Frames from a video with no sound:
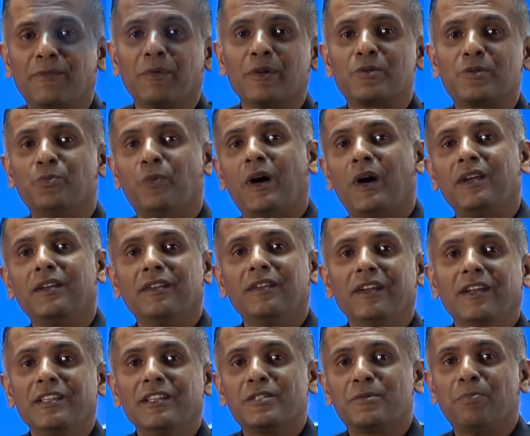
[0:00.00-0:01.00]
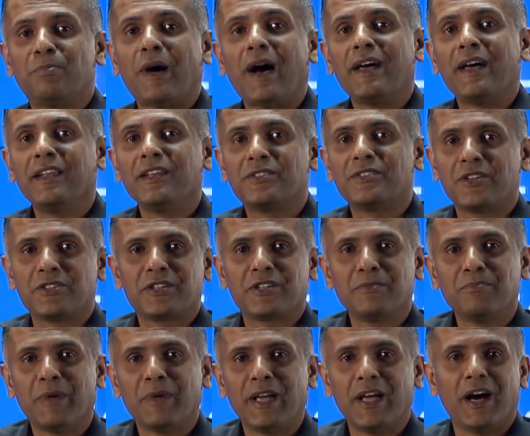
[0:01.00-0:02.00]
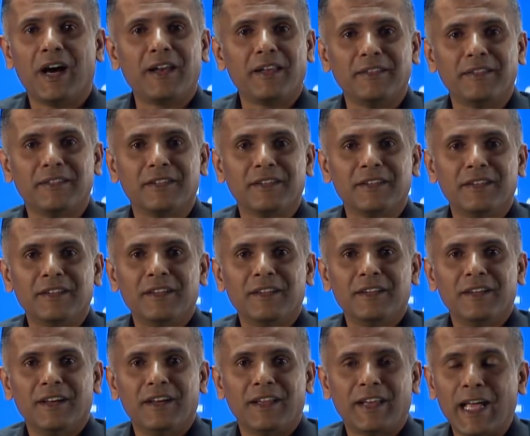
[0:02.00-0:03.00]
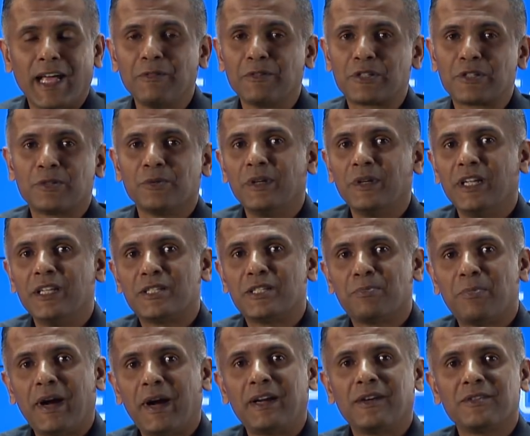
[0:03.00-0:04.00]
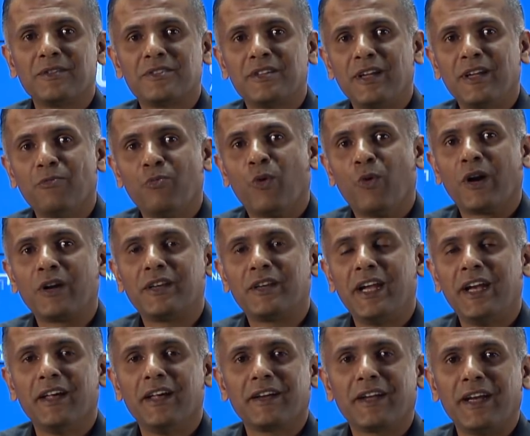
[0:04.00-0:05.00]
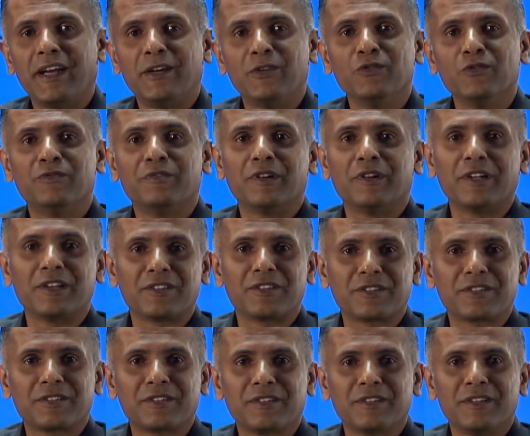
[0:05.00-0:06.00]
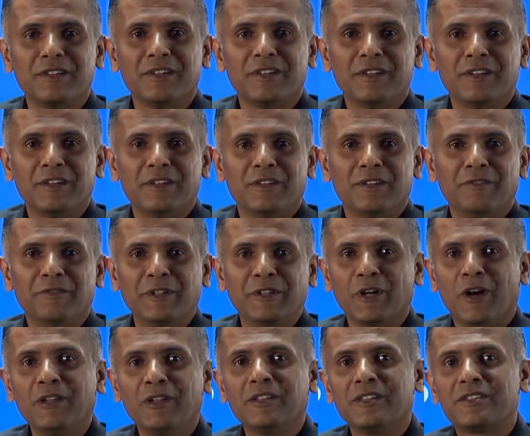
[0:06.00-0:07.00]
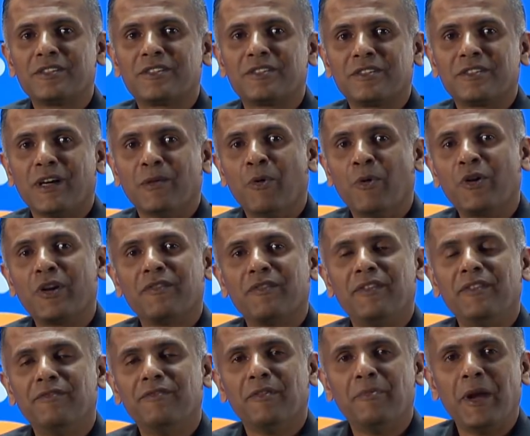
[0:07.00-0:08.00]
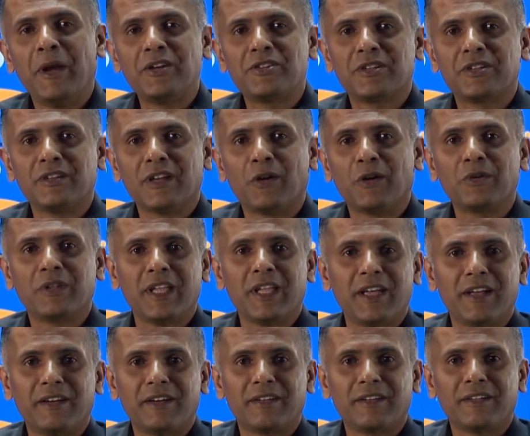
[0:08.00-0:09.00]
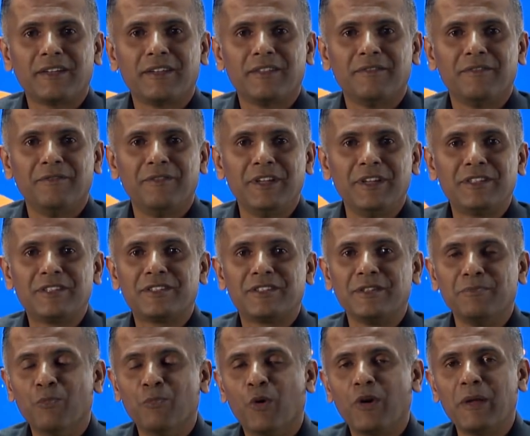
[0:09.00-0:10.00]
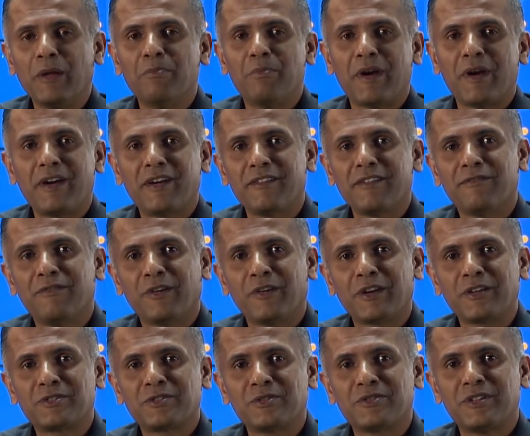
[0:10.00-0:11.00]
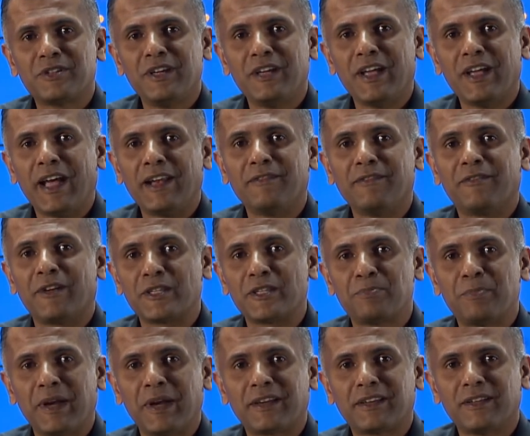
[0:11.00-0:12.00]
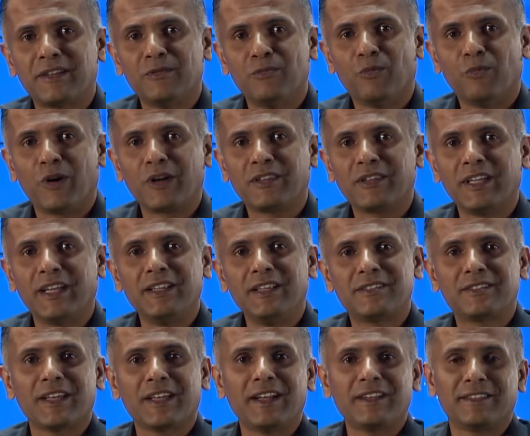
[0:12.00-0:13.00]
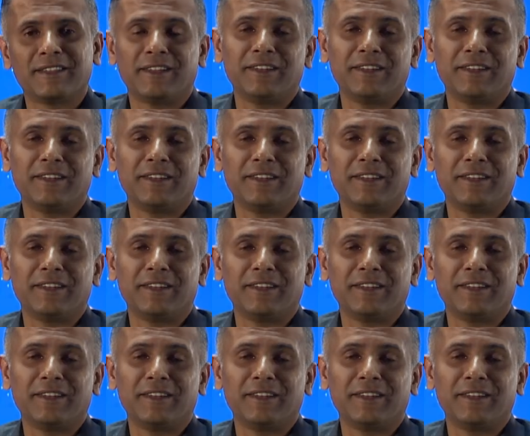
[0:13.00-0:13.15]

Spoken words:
was one inspiring session by Anand. And I was truly inspired to see what data can do for us. With all this amount of information out there, it's more imperative for us to see and respect what the insights that